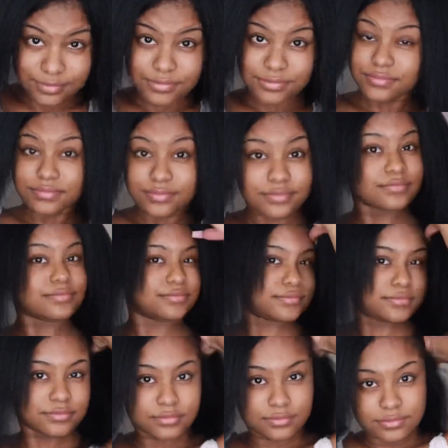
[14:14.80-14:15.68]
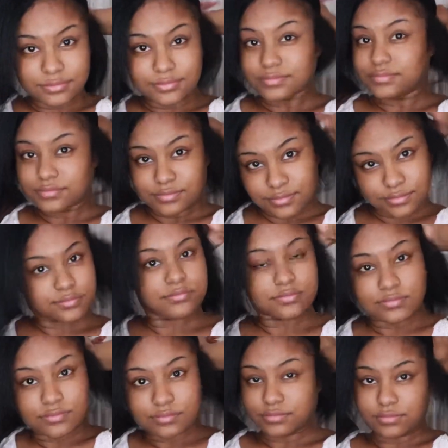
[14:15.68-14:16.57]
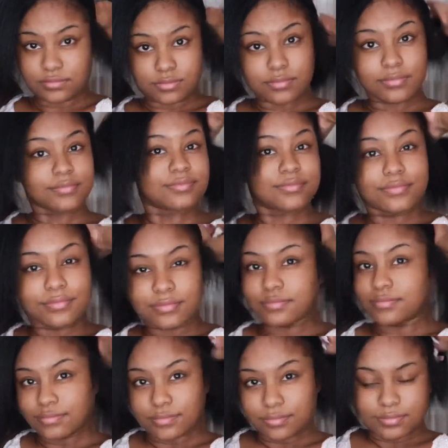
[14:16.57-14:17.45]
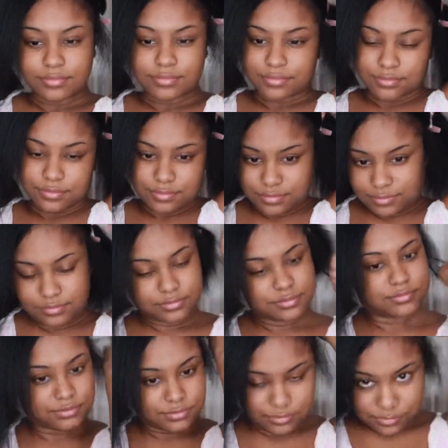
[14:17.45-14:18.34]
my hair again, this time just leaving out one